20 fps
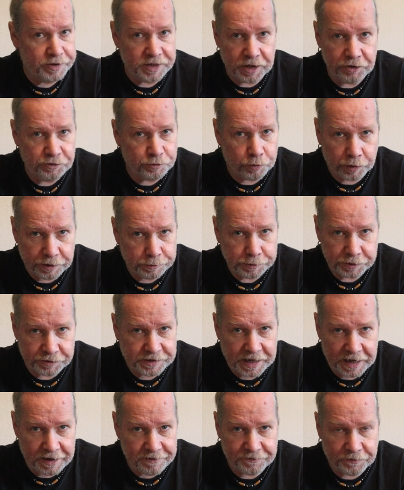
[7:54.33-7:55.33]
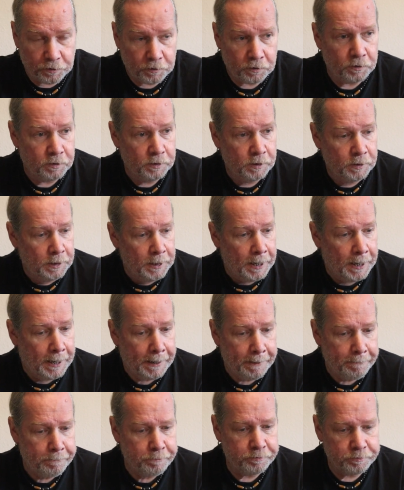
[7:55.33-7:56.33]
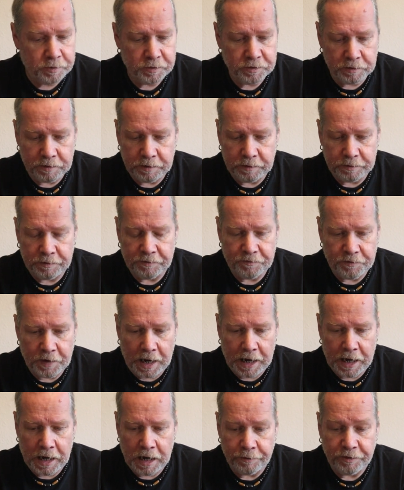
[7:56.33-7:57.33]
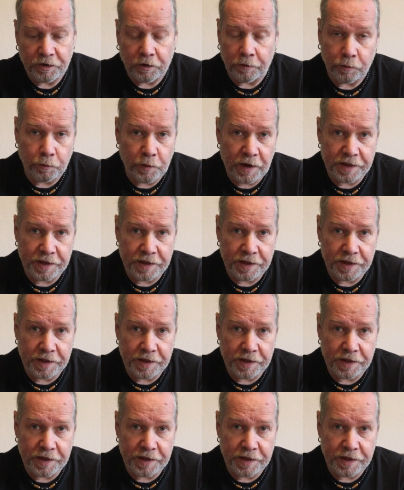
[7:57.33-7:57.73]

one knows what it was there for. You've got